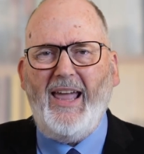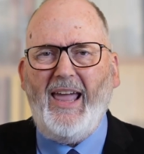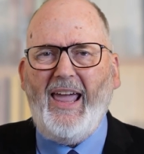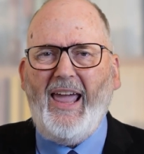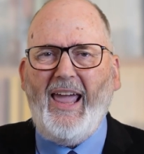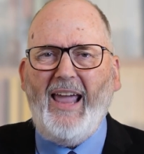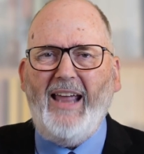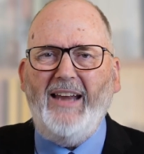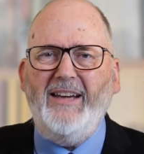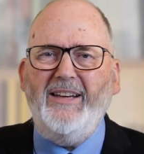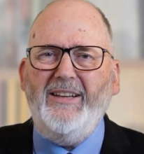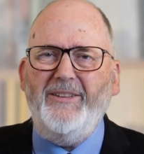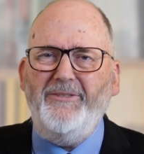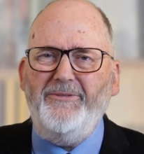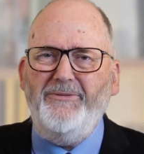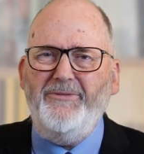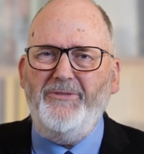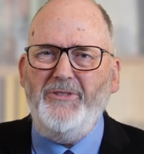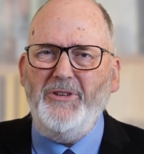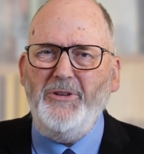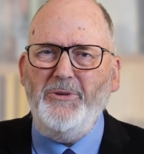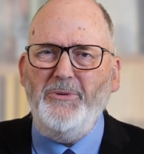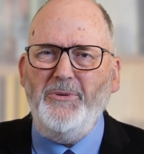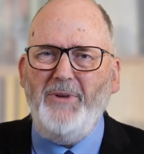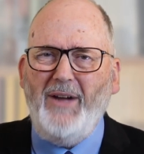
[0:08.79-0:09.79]
and a
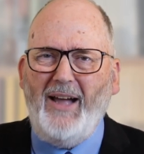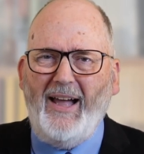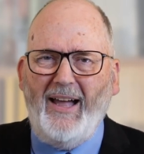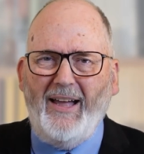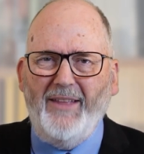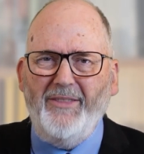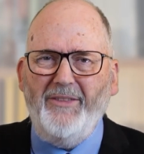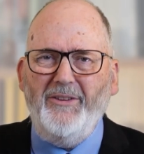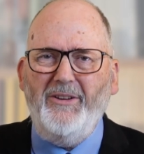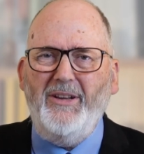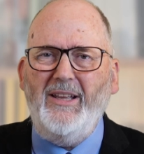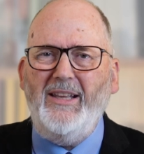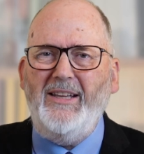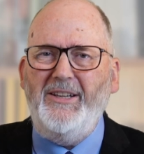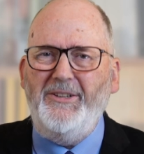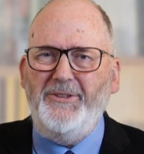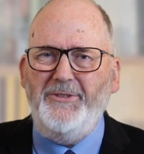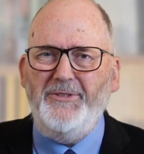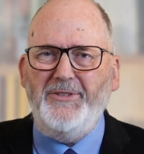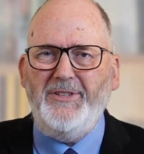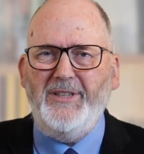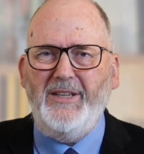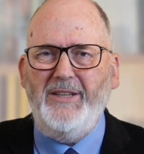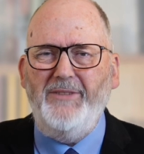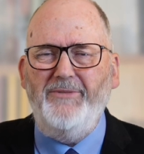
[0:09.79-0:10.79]
few other
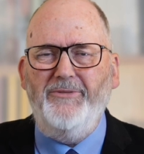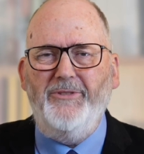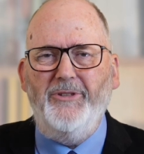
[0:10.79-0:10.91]
interesting